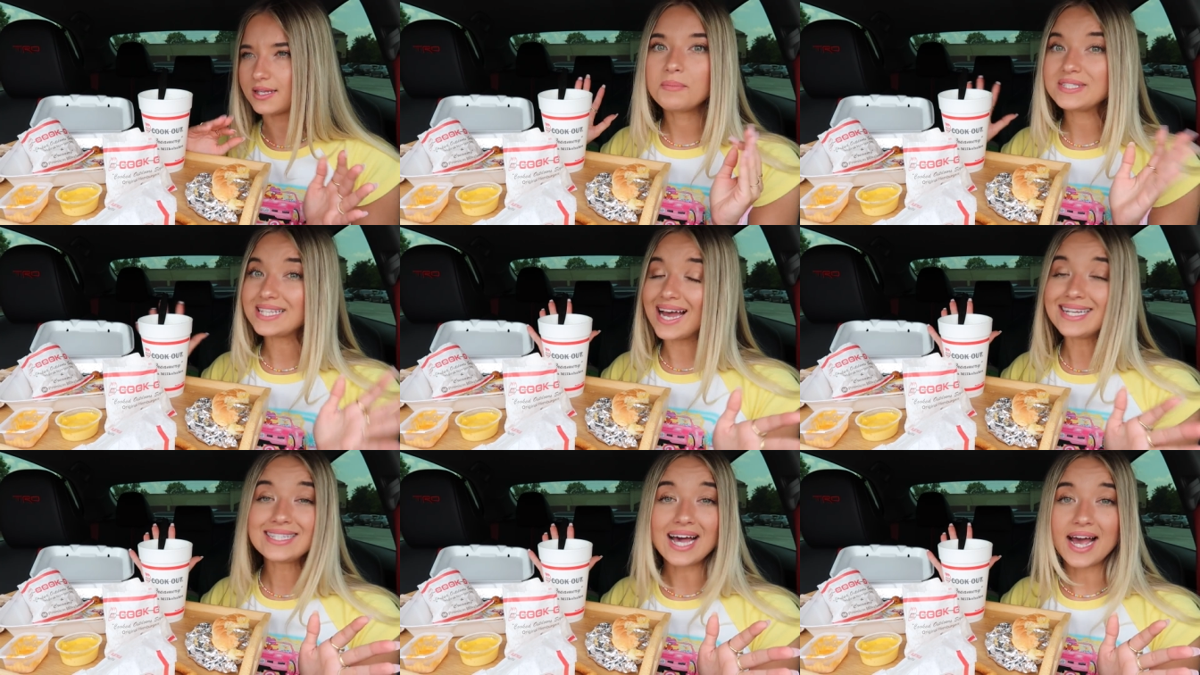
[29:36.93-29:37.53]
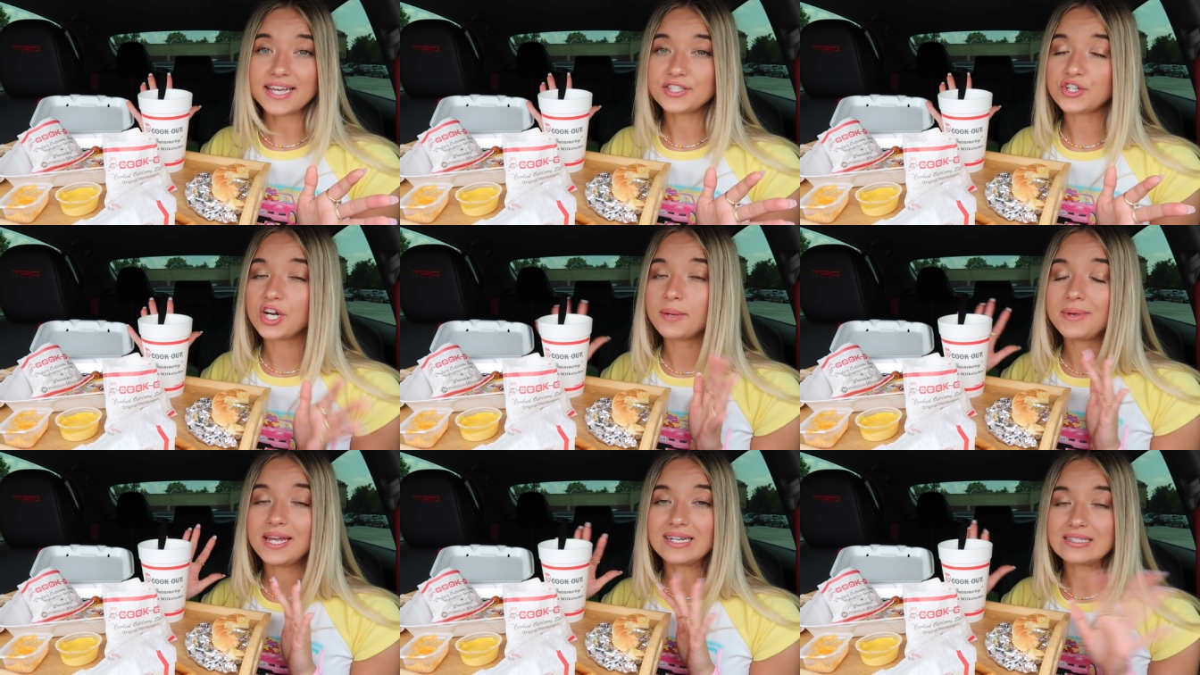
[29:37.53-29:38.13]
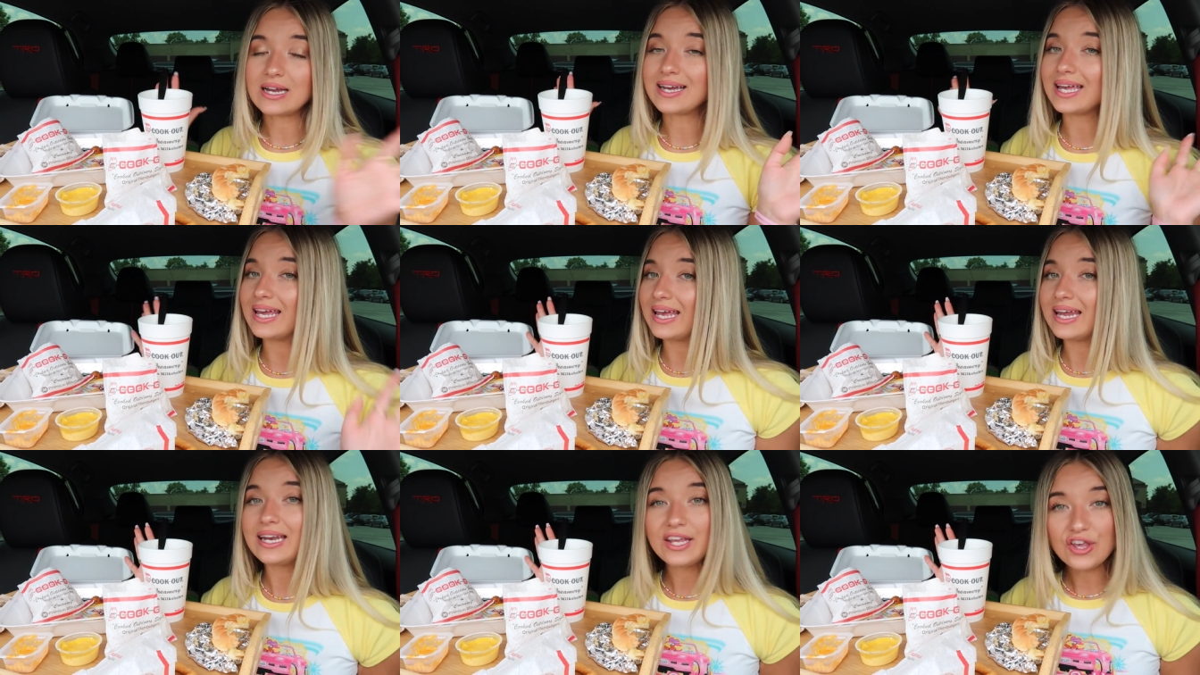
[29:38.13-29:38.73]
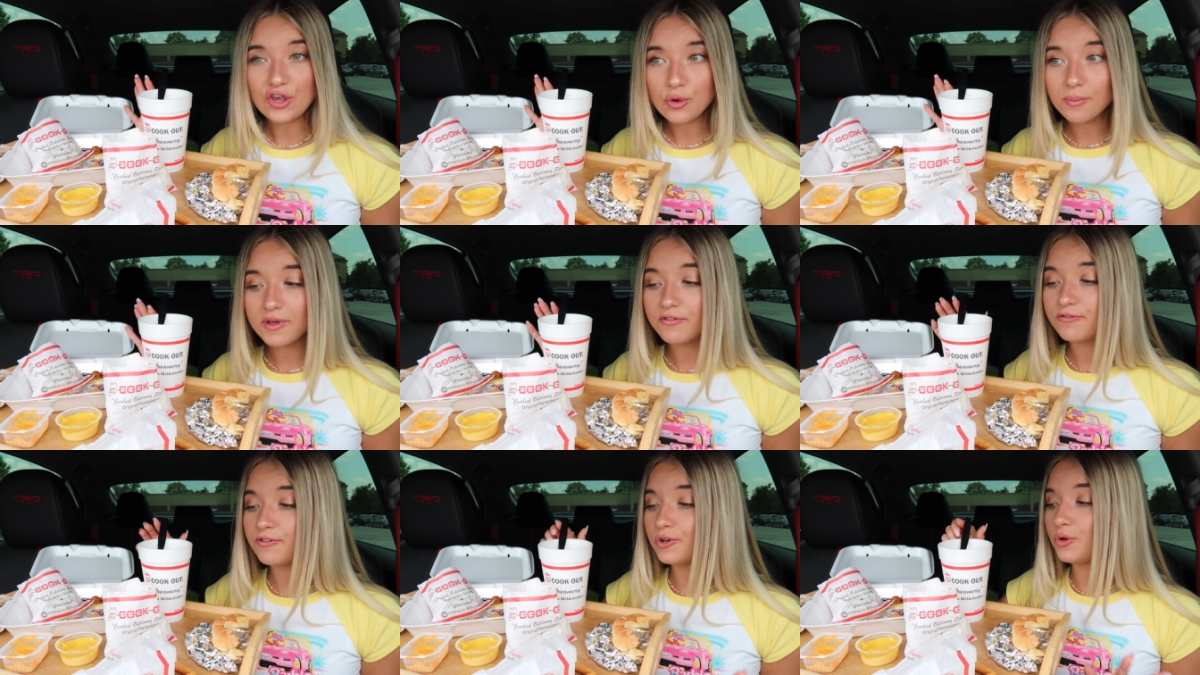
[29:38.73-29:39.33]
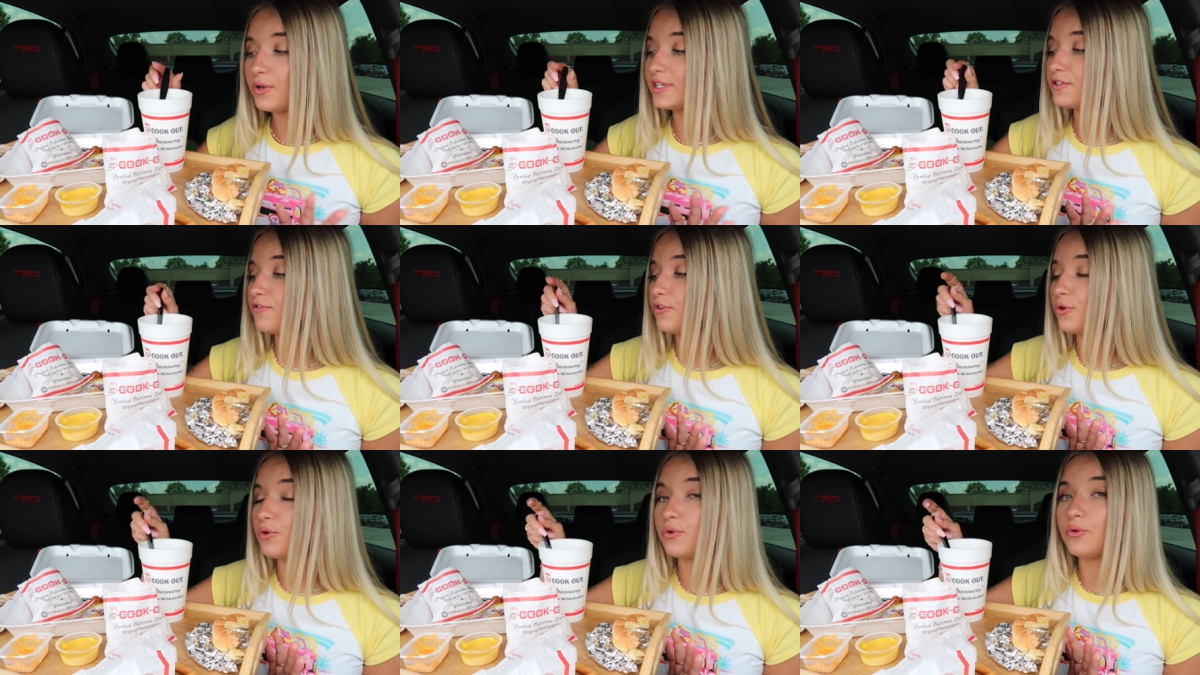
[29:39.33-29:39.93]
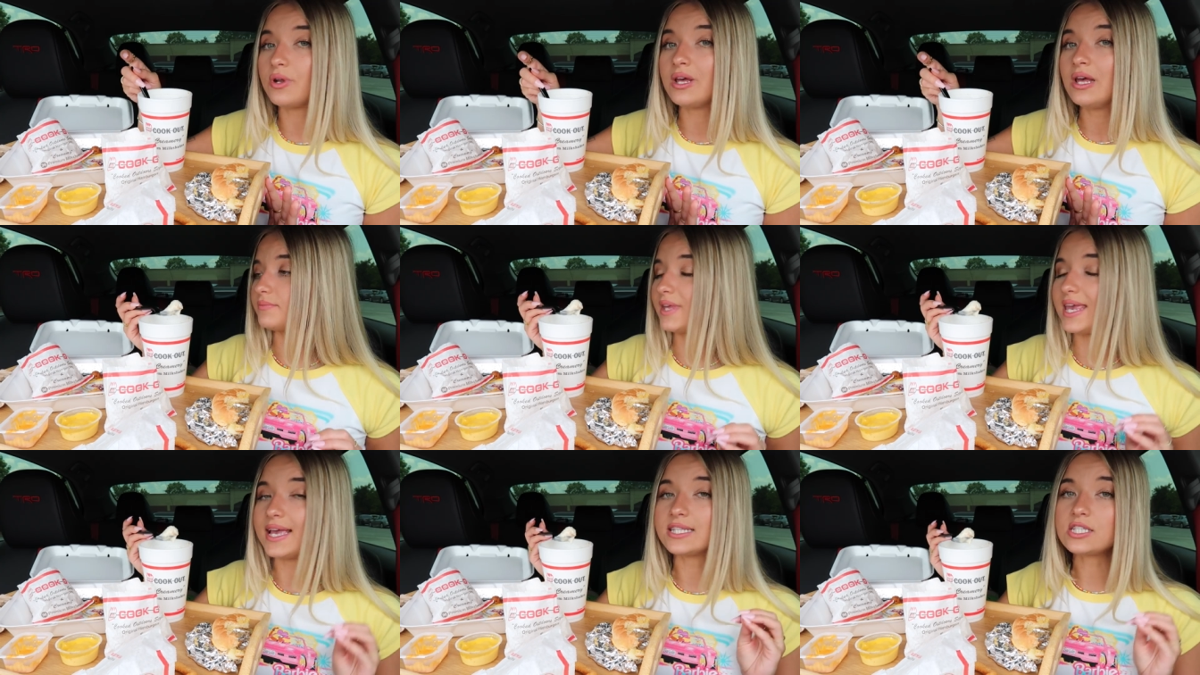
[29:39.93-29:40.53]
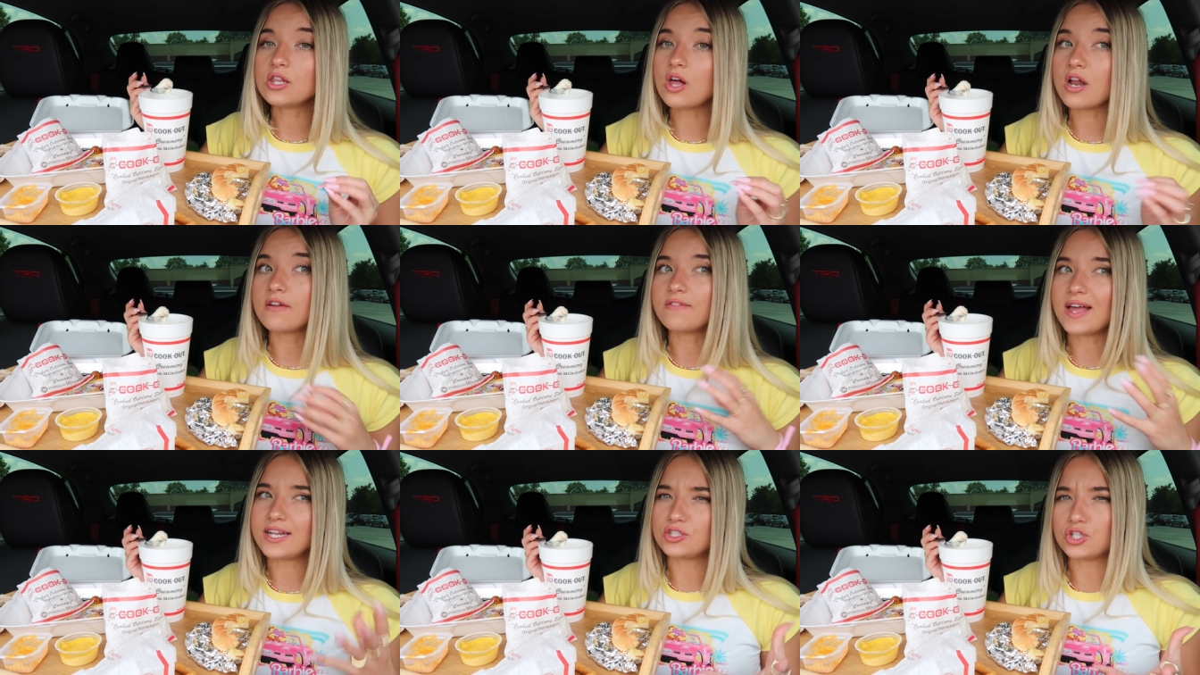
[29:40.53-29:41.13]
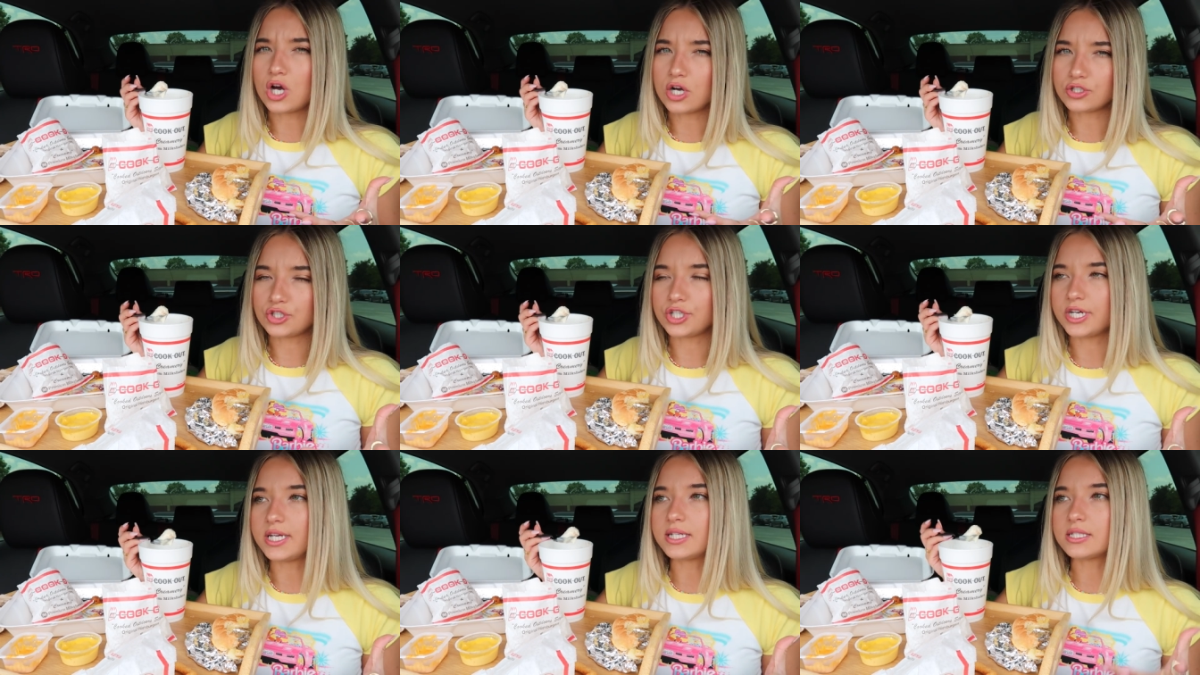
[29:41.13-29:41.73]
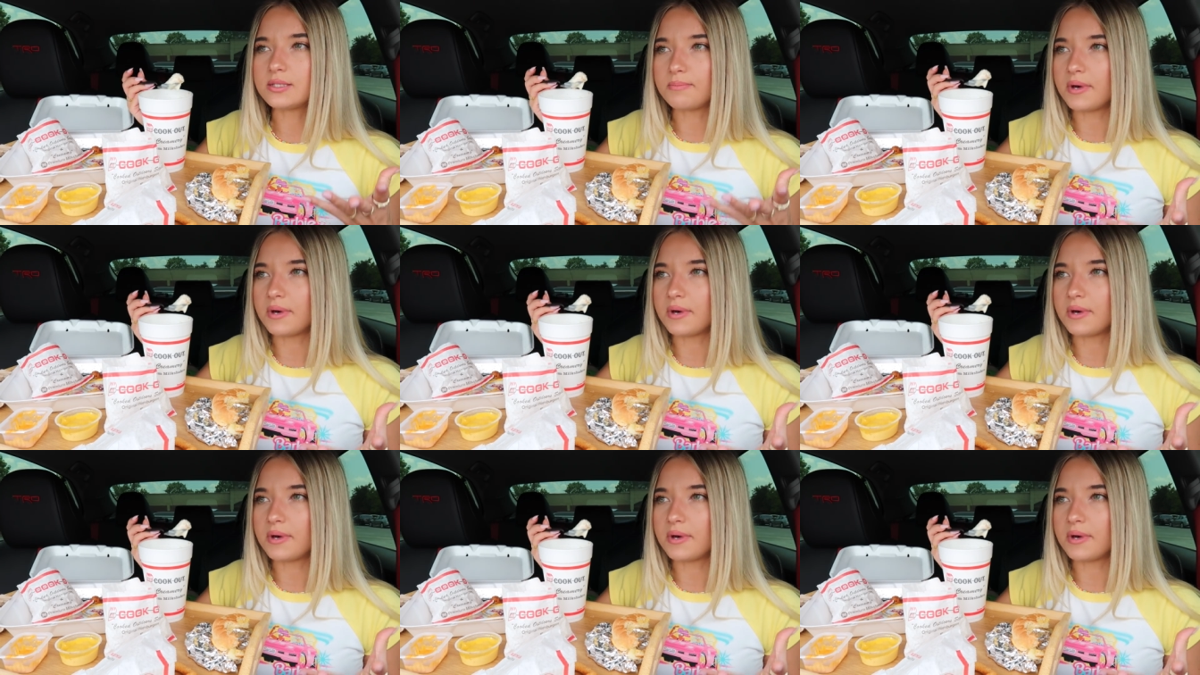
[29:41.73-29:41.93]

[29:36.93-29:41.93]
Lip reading: Besides ice cream, he does not get any human food. His food, he gets a lot of like dog treats,